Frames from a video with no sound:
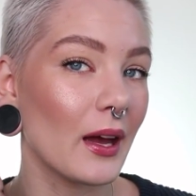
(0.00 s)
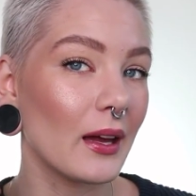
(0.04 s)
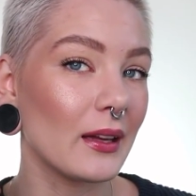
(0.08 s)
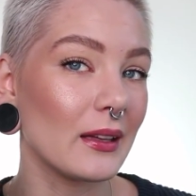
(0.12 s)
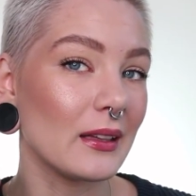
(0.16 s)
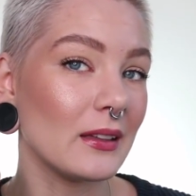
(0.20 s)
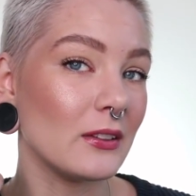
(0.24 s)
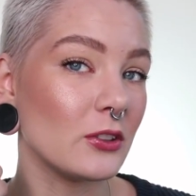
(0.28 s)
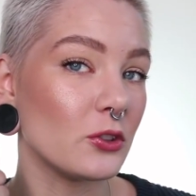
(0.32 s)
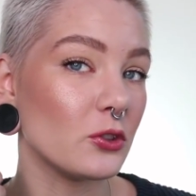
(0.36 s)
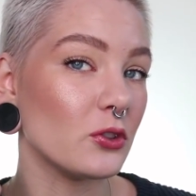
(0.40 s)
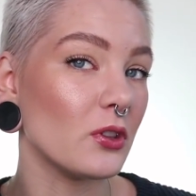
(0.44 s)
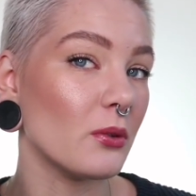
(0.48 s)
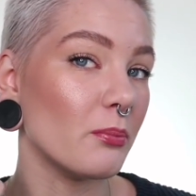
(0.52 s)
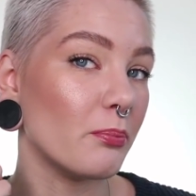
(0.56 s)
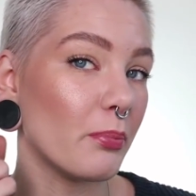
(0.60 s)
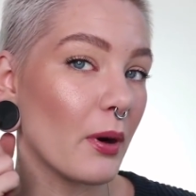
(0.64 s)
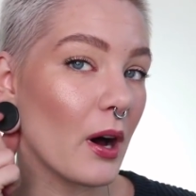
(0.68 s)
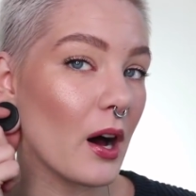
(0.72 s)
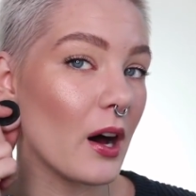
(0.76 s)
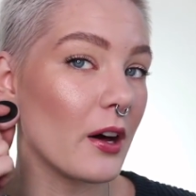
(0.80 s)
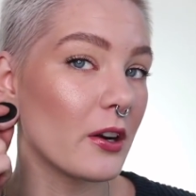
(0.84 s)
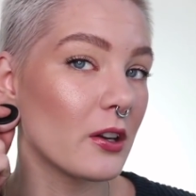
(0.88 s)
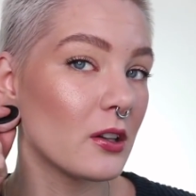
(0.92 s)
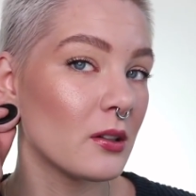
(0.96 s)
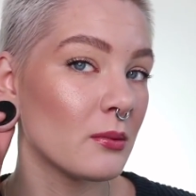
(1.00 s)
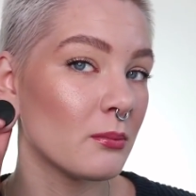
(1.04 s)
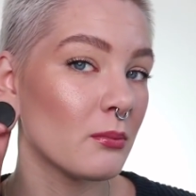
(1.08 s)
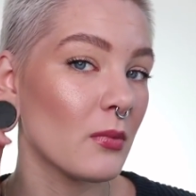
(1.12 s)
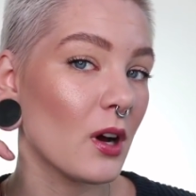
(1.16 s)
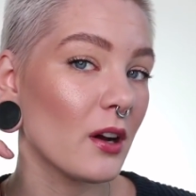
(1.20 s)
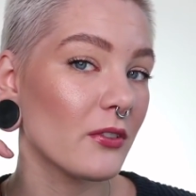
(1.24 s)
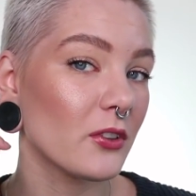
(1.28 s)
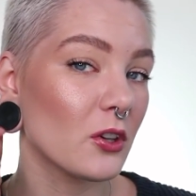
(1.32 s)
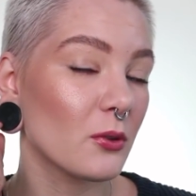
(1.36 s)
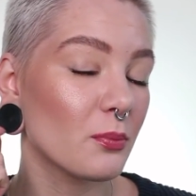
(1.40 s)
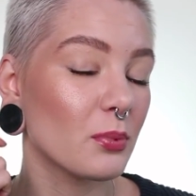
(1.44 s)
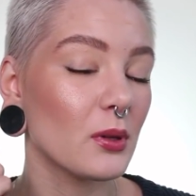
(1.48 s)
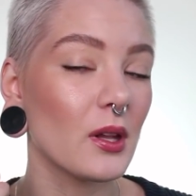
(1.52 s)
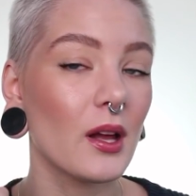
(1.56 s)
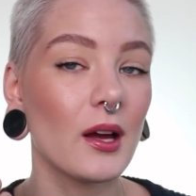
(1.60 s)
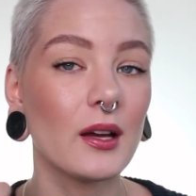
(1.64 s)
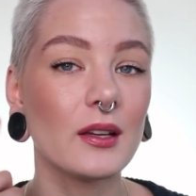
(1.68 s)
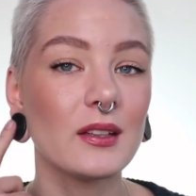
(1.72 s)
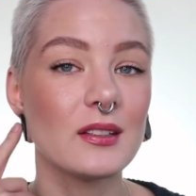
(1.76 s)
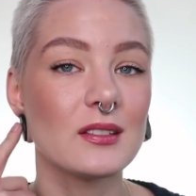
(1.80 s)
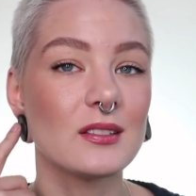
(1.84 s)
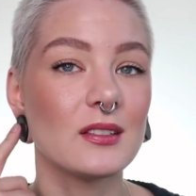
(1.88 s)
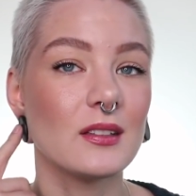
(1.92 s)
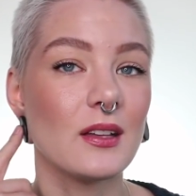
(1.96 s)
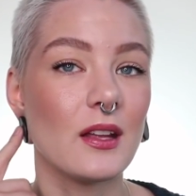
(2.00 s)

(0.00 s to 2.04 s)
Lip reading: into the bottom of your plugs,